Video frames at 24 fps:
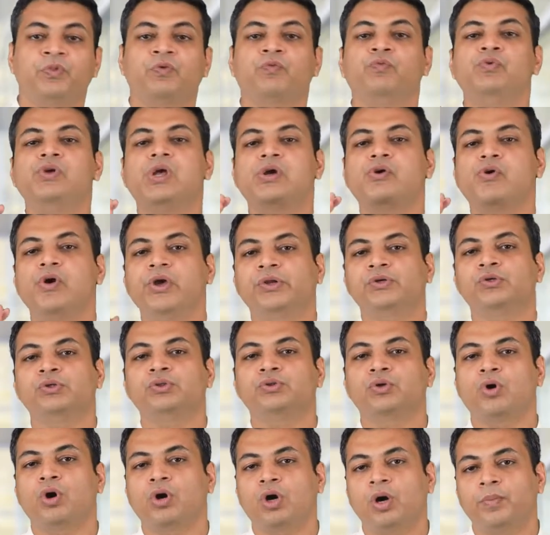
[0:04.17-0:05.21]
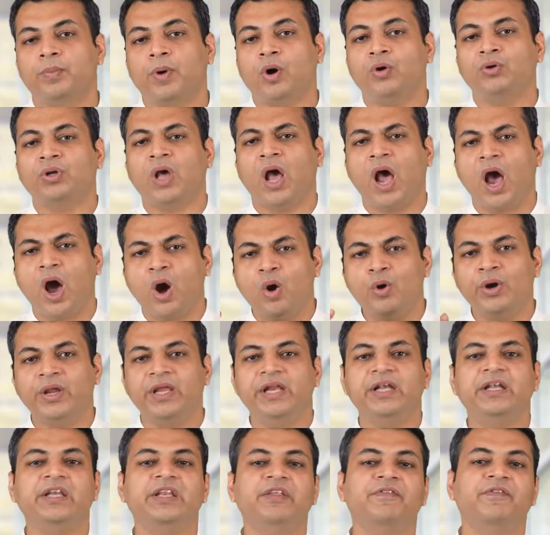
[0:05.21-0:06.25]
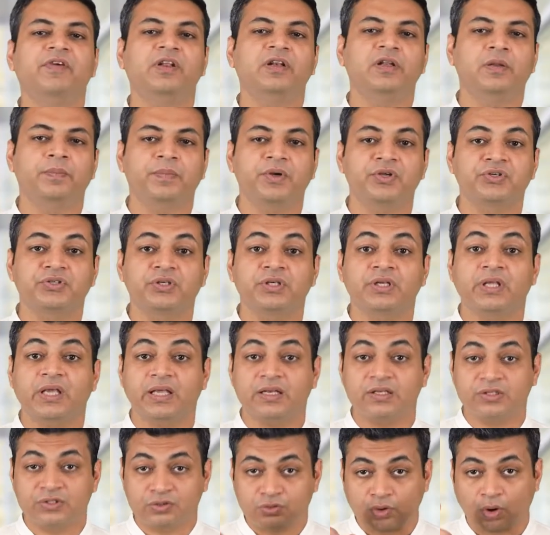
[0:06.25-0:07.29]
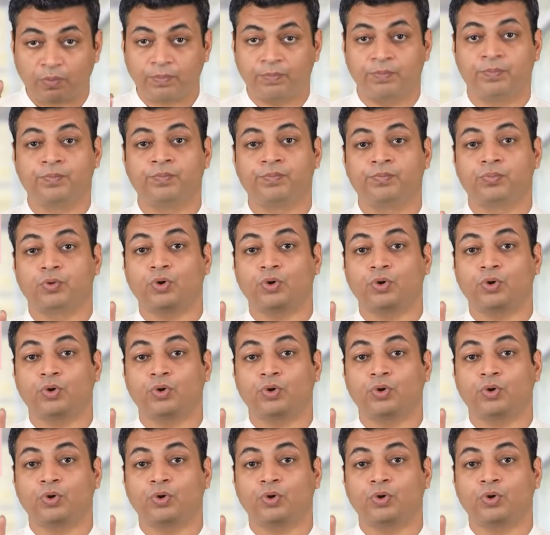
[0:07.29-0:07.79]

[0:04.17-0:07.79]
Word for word: we are going to talk about how kidney failure patient can stop